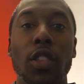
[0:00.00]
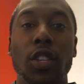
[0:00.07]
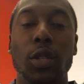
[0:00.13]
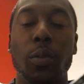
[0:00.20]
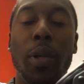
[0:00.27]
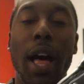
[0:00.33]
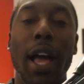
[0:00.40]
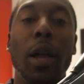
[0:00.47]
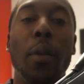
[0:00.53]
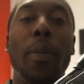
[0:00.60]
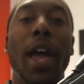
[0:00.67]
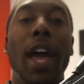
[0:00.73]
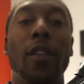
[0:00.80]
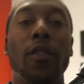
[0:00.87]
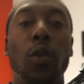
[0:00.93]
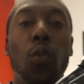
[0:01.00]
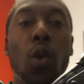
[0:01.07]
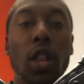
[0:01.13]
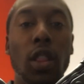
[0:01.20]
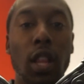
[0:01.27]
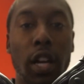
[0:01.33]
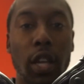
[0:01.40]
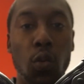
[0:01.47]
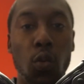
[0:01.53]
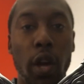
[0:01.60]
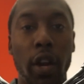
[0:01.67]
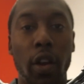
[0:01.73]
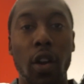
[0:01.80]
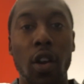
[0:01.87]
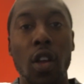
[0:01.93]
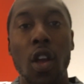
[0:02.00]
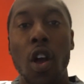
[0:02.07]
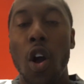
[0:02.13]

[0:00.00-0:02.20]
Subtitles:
They're supplying a pad for one lucky winner.